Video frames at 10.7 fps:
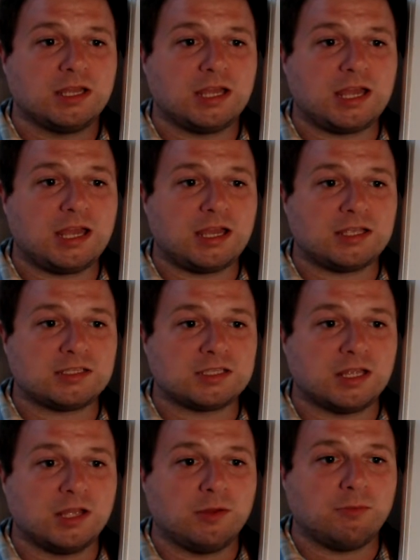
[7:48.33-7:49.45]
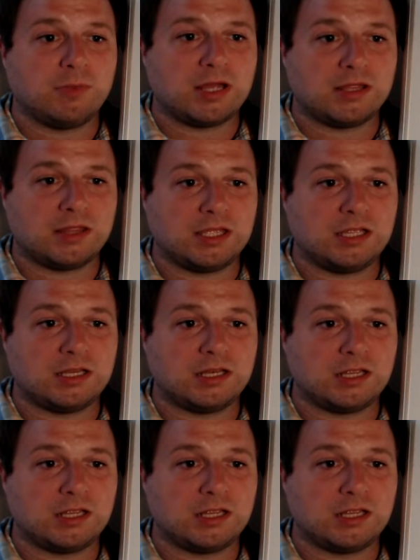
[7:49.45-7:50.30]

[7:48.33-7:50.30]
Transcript: as by then